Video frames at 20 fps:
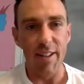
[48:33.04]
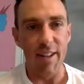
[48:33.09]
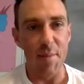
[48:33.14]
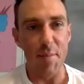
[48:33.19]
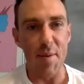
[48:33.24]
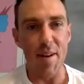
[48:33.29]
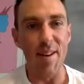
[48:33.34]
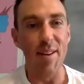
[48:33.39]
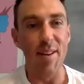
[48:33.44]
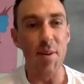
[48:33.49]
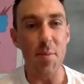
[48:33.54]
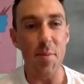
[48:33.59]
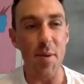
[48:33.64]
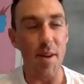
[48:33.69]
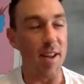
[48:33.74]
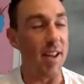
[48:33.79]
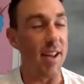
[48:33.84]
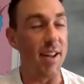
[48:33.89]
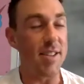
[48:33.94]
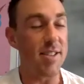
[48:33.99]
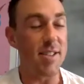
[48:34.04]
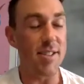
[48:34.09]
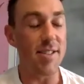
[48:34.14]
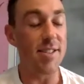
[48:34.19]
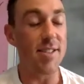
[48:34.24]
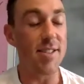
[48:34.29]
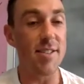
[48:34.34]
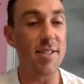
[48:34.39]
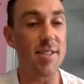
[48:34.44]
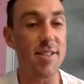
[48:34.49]
I mean,
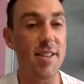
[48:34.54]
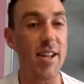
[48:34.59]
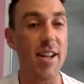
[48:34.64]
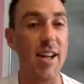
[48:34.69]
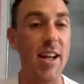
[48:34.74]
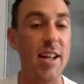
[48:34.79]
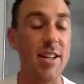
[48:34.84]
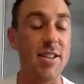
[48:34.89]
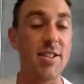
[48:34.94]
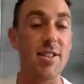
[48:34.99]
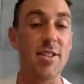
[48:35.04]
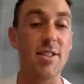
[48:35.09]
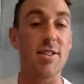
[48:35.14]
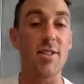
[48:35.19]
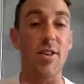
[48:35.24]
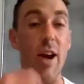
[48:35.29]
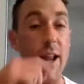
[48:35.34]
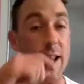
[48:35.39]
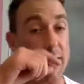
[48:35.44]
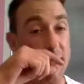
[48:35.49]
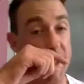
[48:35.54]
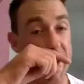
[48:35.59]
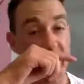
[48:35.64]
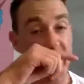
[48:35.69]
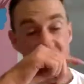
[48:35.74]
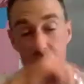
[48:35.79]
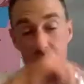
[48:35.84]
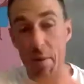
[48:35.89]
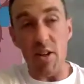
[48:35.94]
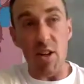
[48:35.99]
it's crazy, and
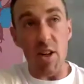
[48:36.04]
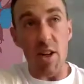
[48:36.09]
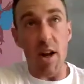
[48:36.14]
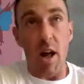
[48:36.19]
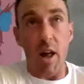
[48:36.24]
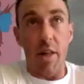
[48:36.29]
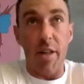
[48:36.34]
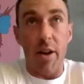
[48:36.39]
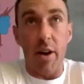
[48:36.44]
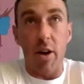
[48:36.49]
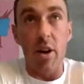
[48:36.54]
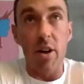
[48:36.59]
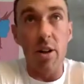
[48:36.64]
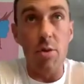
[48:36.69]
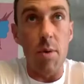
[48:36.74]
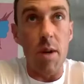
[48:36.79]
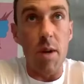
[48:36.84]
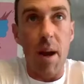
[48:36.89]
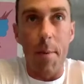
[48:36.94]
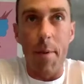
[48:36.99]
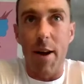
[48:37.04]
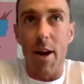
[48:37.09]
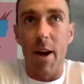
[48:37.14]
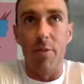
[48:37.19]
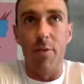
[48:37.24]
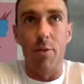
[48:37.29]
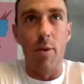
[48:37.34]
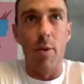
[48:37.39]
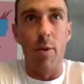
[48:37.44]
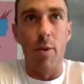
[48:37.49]
especially now. Thank goodness we're coming out of
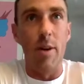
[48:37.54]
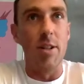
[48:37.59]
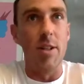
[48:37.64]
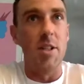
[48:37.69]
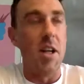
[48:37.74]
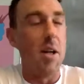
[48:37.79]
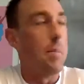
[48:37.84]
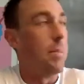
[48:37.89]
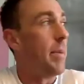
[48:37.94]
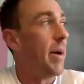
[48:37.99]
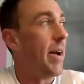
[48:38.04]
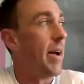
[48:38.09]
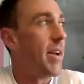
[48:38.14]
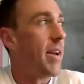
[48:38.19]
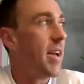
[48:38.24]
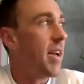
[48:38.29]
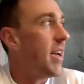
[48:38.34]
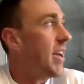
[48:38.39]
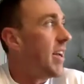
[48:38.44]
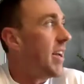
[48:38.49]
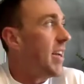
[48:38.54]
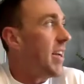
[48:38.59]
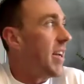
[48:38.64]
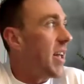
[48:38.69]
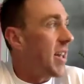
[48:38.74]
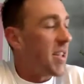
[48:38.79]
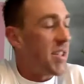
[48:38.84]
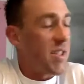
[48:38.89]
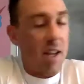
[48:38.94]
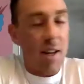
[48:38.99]
winter, but
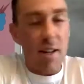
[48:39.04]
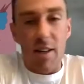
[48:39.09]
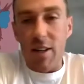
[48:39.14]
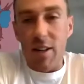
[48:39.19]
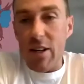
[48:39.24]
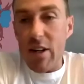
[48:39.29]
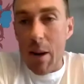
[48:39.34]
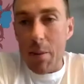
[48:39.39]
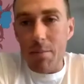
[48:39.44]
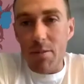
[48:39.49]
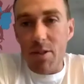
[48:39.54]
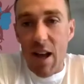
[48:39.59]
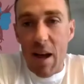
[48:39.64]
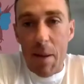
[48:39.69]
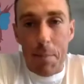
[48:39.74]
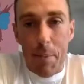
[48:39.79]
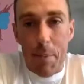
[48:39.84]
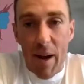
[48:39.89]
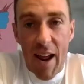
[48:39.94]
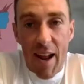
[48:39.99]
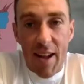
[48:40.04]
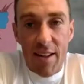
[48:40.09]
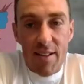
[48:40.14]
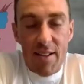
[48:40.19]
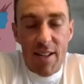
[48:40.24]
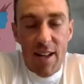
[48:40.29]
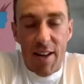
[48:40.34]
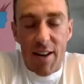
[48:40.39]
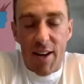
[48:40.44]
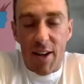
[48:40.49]
the sun comes up late
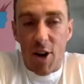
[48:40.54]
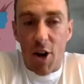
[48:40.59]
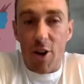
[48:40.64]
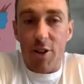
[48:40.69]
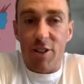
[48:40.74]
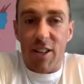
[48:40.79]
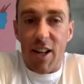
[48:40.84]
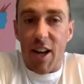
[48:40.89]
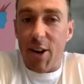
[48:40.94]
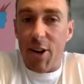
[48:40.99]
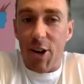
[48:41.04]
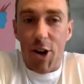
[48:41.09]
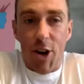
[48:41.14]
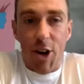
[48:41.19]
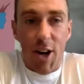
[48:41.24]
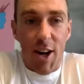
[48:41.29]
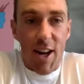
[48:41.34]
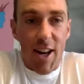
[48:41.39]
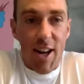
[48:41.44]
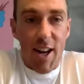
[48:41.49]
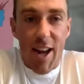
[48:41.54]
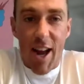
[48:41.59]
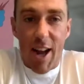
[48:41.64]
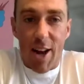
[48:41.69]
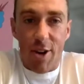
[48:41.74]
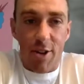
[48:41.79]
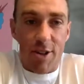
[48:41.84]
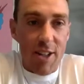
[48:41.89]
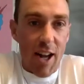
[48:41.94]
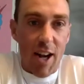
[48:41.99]
and it goes down early, and
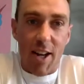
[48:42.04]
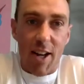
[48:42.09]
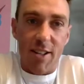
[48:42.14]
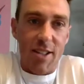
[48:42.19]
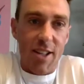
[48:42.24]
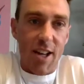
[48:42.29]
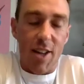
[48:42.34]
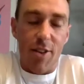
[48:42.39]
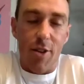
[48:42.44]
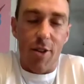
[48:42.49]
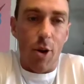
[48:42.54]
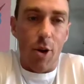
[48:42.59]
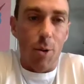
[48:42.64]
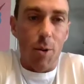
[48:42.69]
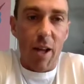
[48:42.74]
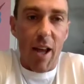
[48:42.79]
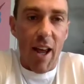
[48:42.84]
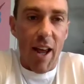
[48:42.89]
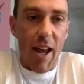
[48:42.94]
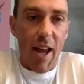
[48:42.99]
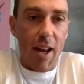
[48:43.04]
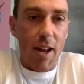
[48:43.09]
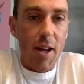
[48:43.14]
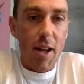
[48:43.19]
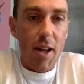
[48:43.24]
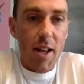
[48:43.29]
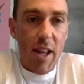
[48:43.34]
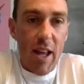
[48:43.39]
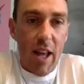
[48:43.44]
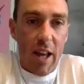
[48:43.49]
you're stuck inside the whole day,
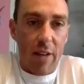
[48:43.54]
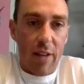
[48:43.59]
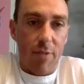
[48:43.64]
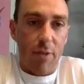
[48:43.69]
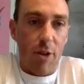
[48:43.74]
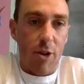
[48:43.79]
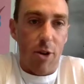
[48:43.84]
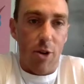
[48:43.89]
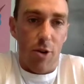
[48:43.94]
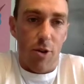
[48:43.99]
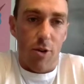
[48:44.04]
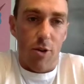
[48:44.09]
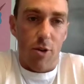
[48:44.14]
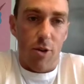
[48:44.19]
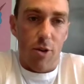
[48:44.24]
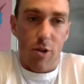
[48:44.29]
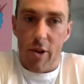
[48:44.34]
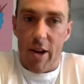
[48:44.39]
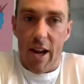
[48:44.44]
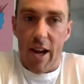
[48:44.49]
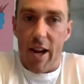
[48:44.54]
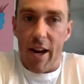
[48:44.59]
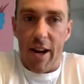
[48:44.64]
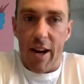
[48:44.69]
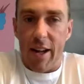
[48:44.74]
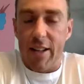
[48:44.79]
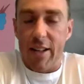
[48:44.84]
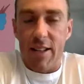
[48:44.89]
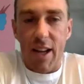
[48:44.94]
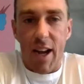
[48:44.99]
and you get
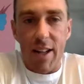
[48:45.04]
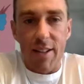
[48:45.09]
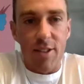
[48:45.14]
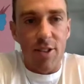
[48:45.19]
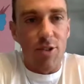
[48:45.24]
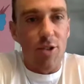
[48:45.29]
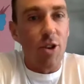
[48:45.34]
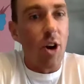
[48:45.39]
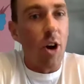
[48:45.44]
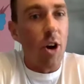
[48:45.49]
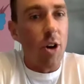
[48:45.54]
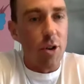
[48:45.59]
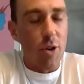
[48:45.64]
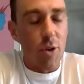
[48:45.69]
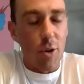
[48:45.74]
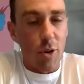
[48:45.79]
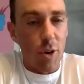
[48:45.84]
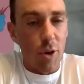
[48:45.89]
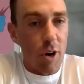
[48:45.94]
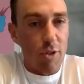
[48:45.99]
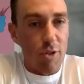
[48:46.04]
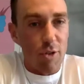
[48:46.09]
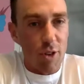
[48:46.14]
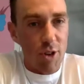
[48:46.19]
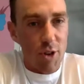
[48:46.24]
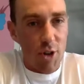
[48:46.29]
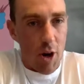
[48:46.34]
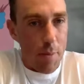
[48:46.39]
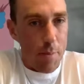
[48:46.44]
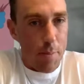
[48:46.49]
excited to go to your grocery
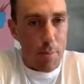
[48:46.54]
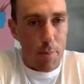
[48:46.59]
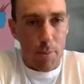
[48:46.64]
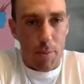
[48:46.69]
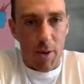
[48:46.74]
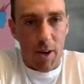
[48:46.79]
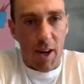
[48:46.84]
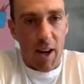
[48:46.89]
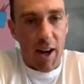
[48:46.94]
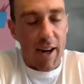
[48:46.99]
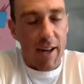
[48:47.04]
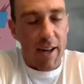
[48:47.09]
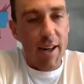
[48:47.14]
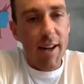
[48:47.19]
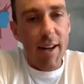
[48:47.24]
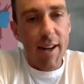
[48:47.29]
shop. Like,